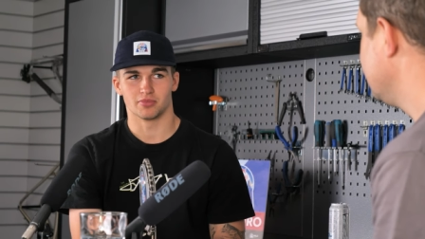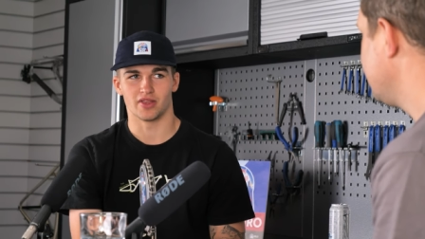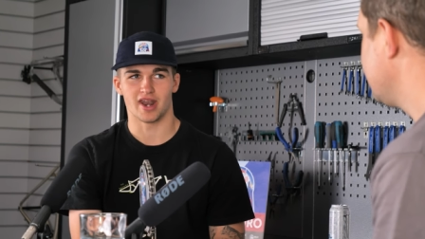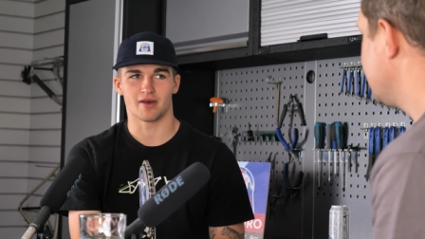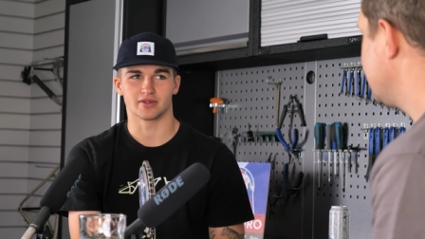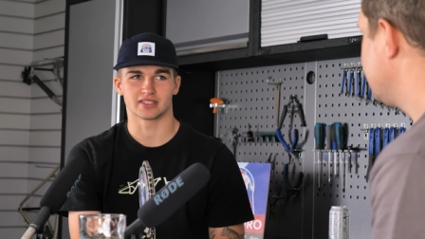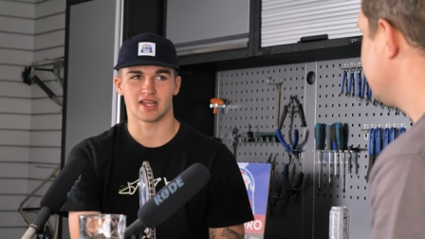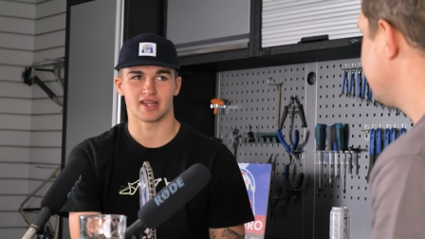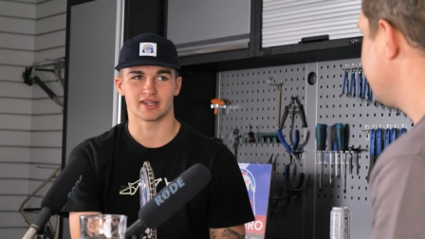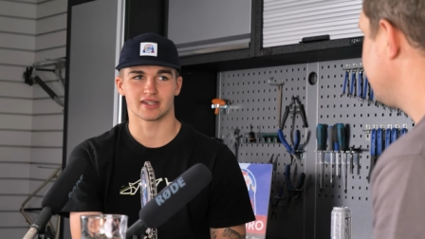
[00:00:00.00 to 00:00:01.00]
But then I was
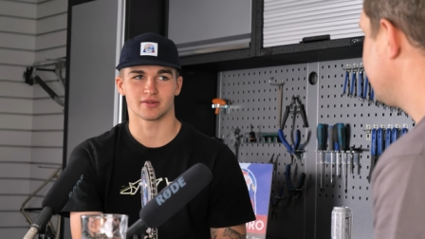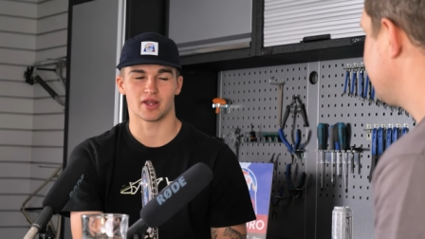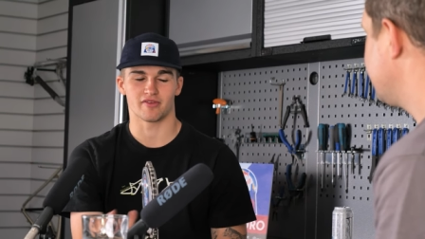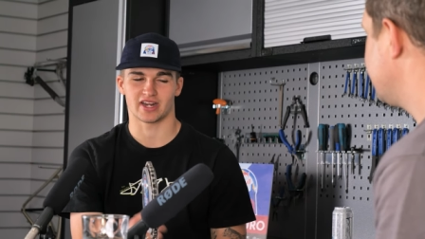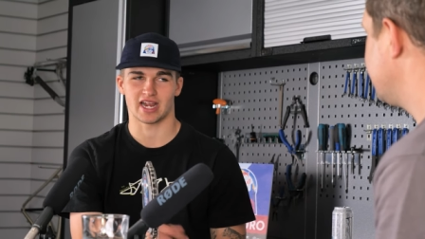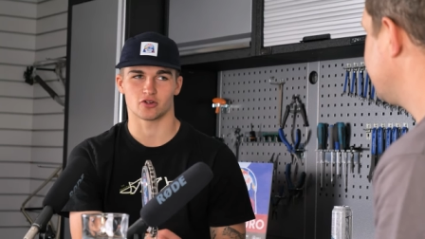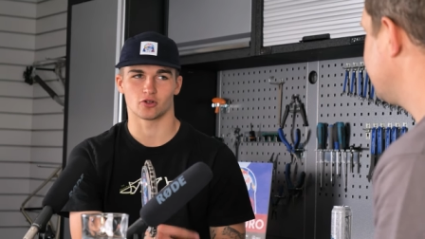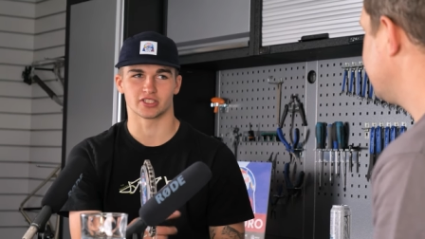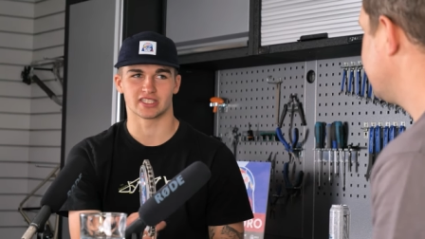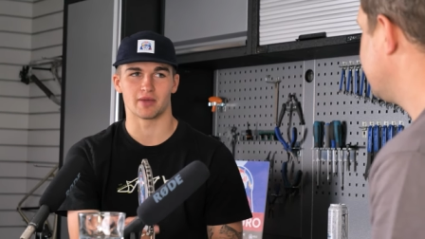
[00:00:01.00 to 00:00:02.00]
like, well, if I
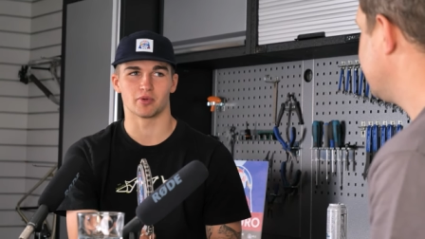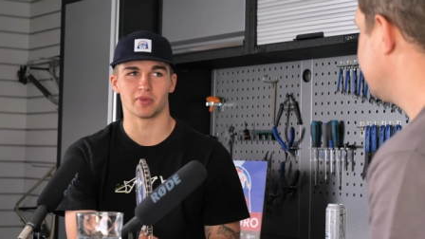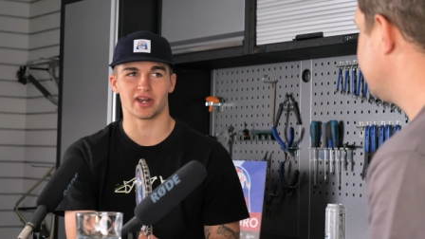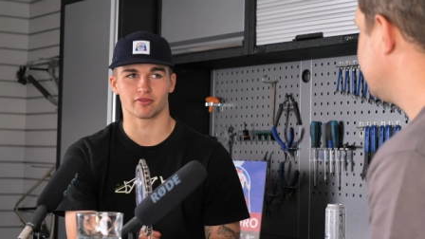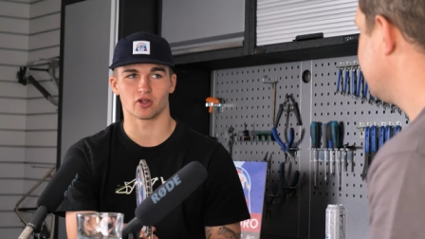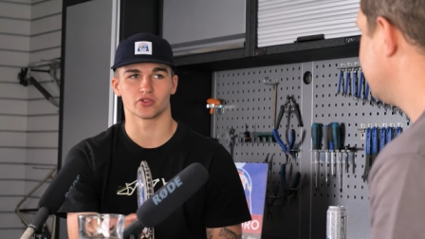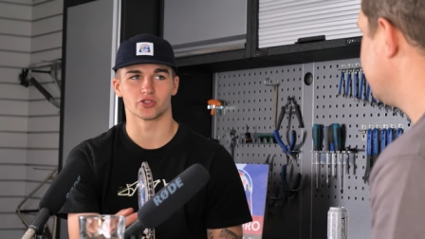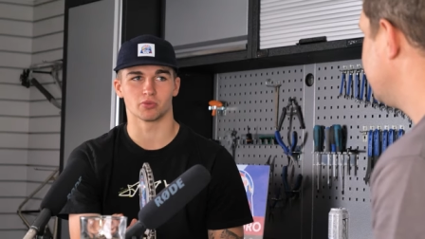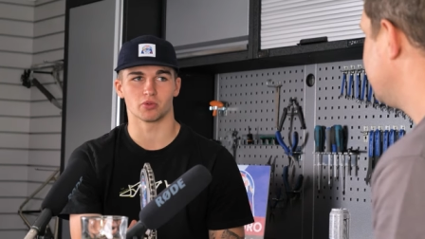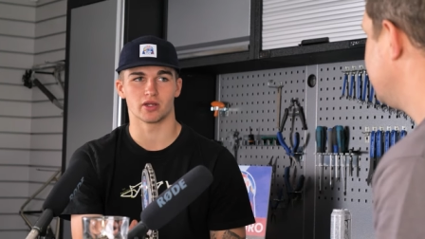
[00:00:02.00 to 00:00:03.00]
cash roll a step up, then I've got
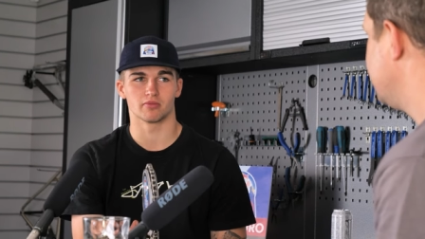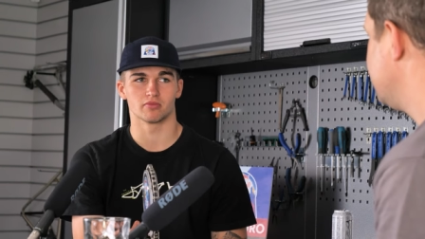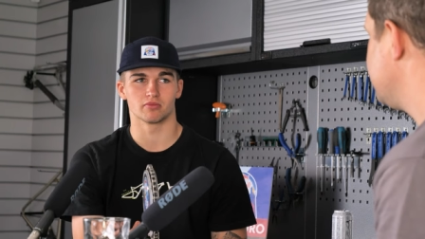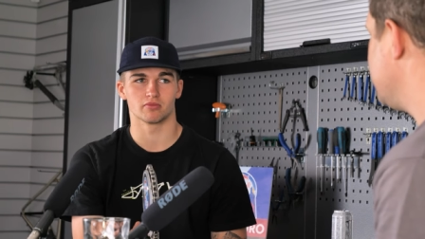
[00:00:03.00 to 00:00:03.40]
to double whip.